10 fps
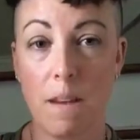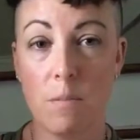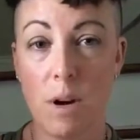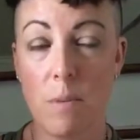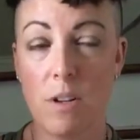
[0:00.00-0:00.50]

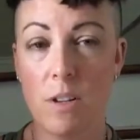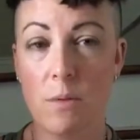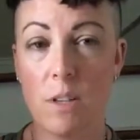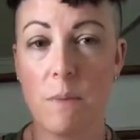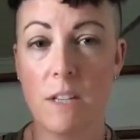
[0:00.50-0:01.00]
primarily it
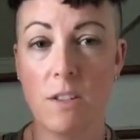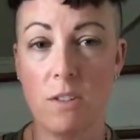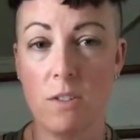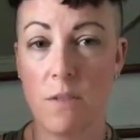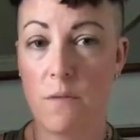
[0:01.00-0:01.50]
works best to
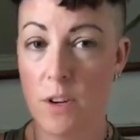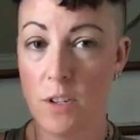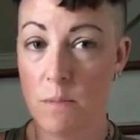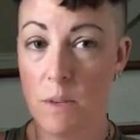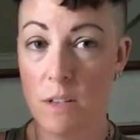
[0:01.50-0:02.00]
do the
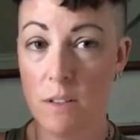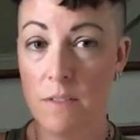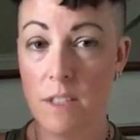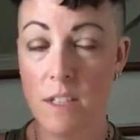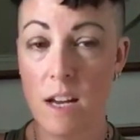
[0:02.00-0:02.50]
first meal
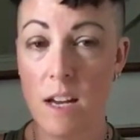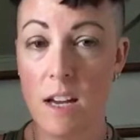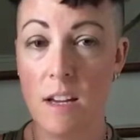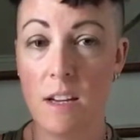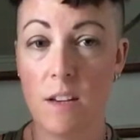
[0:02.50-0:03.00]
of the
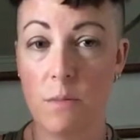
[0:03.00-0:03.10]
day